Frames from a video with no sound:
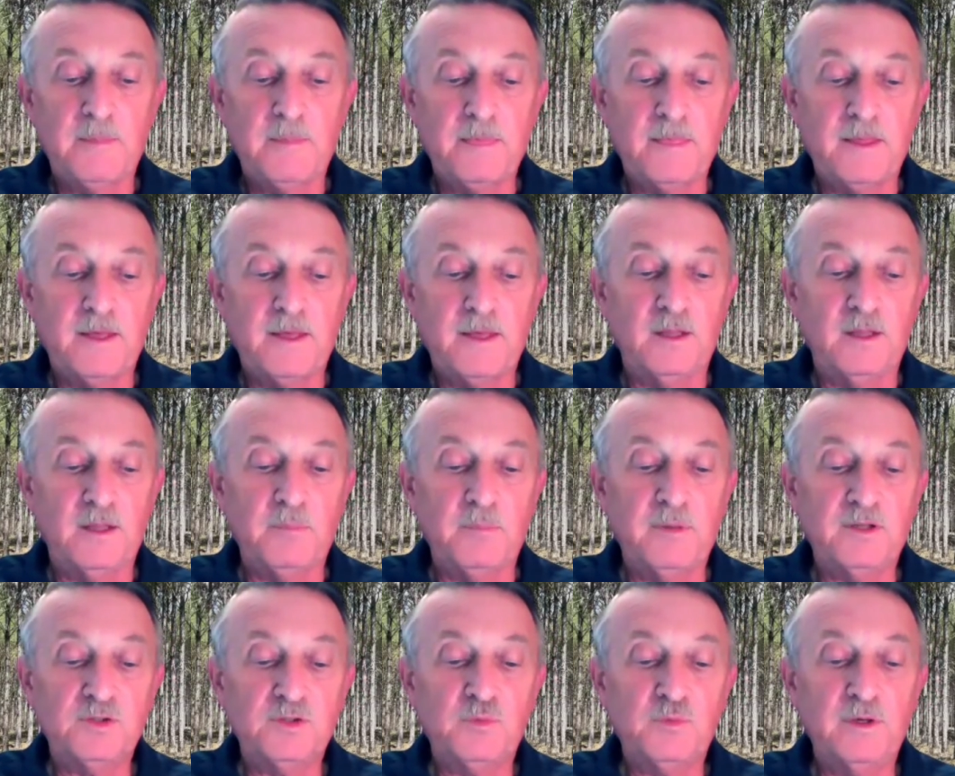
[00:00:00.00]
And the
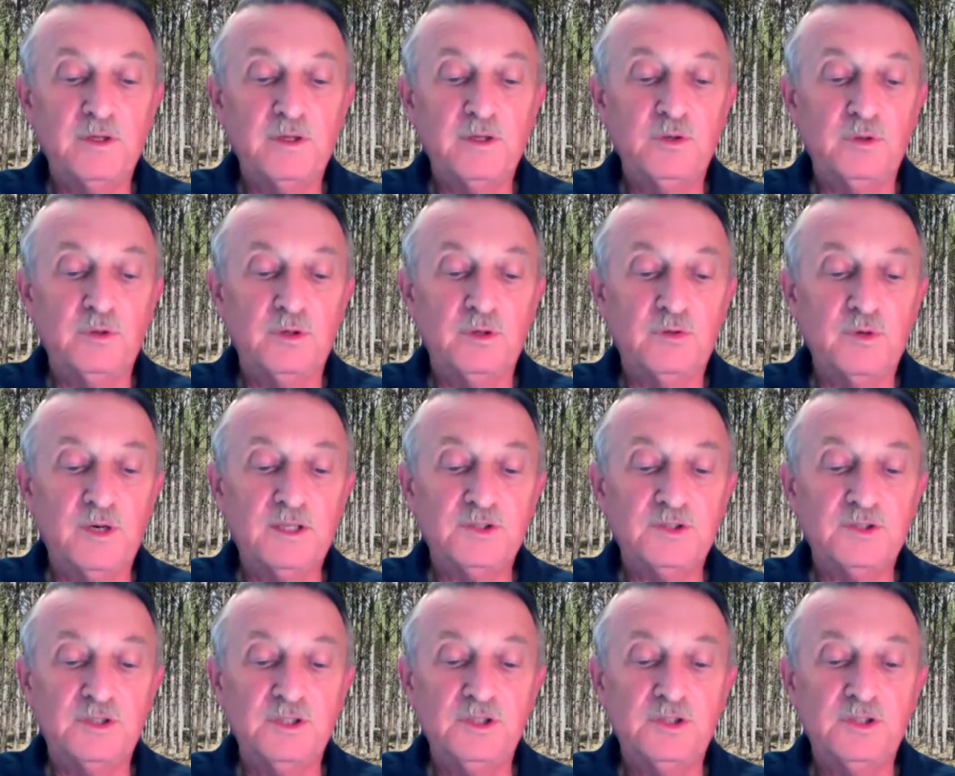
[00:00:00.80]
best way to
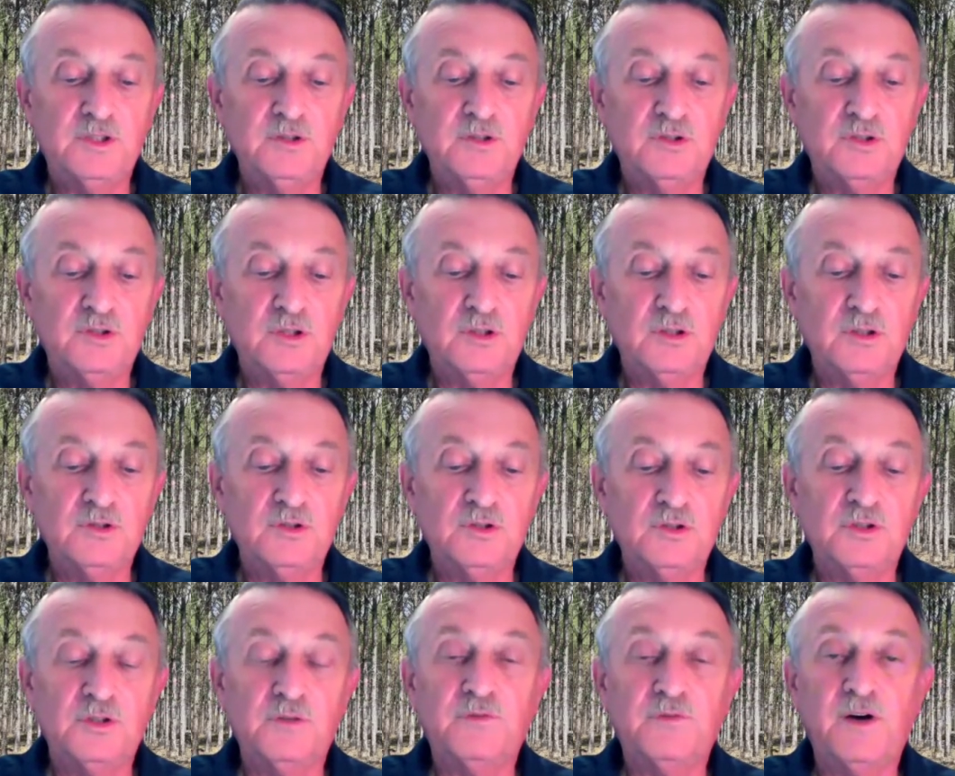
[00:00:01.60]
address these concerns
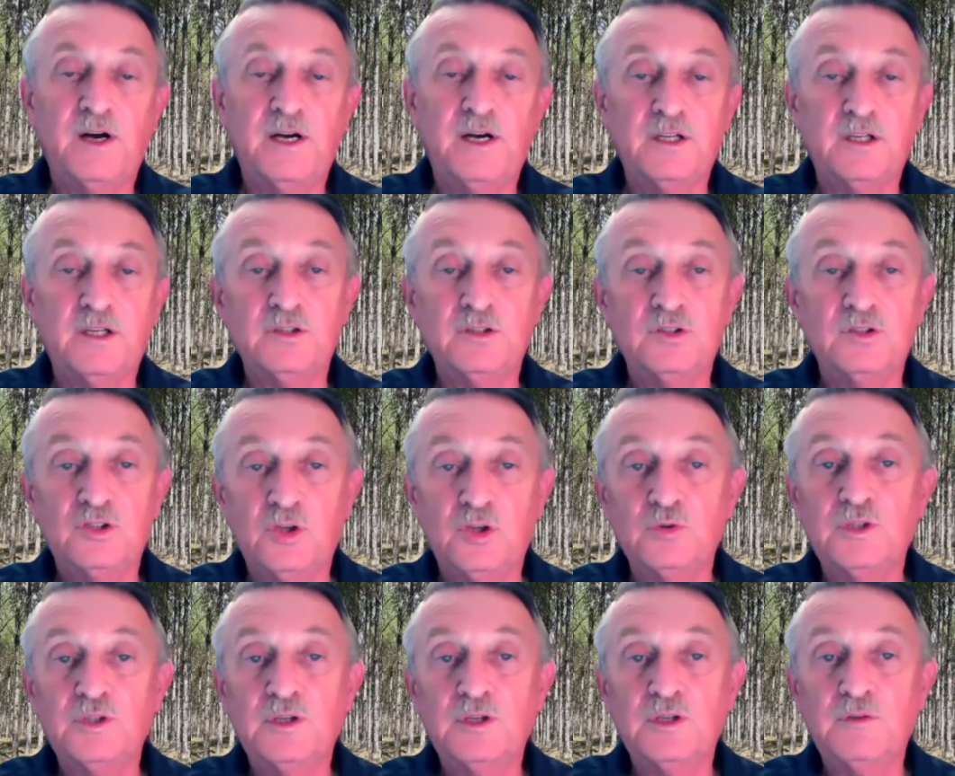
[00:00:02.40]
is to find a
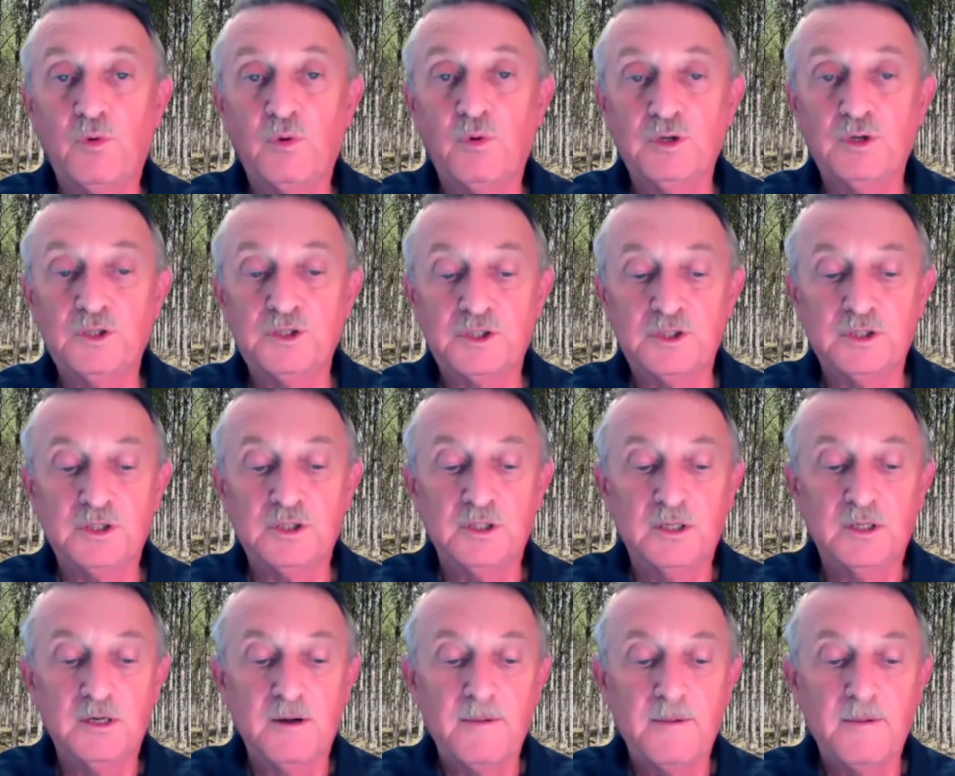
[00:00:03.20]
consulting forester